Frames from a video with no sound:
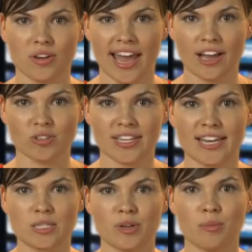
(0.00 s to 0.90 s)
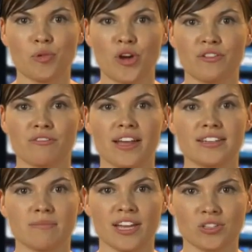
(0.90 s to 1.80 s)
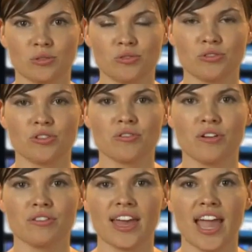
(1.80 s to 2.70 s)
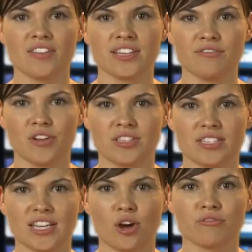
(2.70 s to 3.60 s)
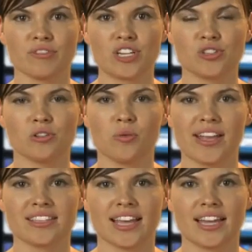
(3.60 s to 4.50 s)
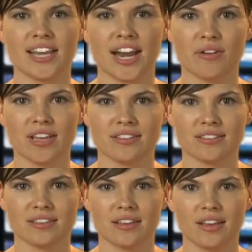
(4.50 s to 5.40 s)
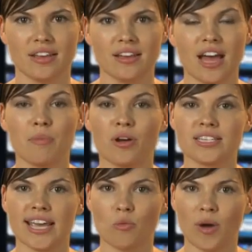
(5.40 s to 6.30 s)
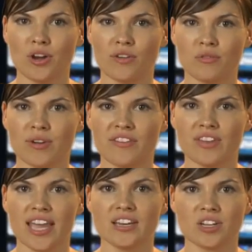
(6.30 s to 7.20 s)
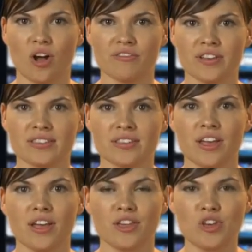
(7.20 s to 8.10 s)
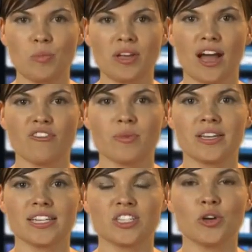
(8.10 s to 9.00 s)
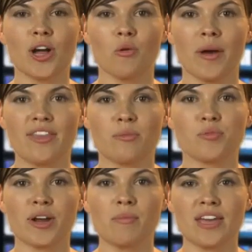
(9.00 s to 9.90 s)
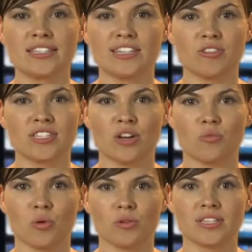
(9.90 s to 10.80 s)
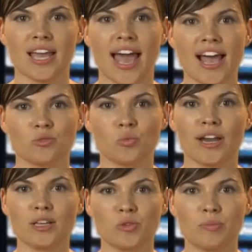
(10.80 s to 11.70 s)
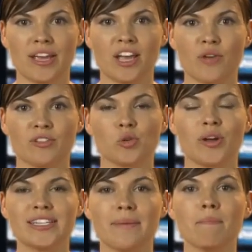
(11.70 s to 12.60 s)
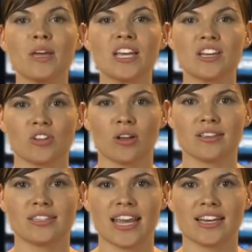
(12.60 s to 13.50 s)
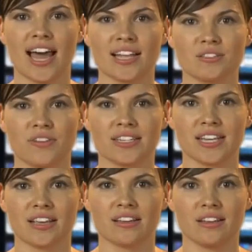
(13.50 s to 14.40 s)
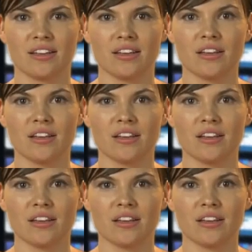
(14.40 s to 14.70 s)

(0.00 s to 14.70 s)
Raab, deputising for Prime Minister Boris Johnson who is recovering from COVID-19, earlier on Monday said he did not expect the government to make any changes to the lockdown measures currently in place until it was confident they could be made safely.